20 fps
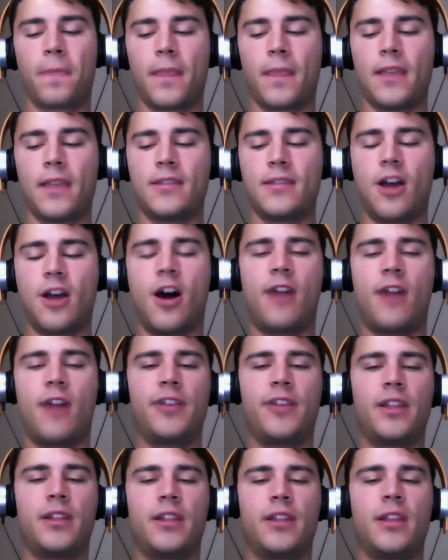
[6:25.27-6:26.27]
is
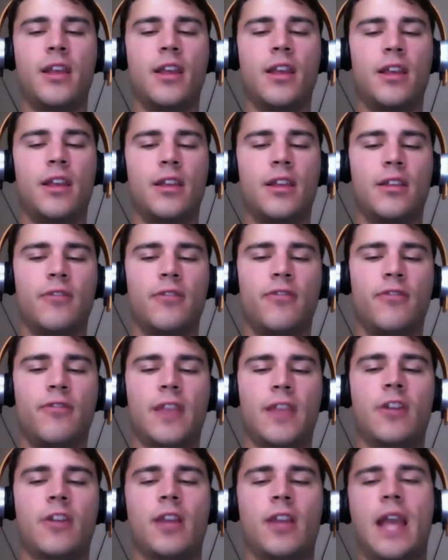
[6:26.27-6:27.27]
often
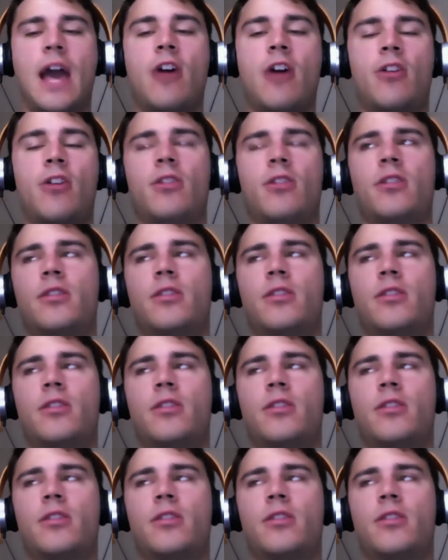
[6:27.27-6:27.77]
figuring out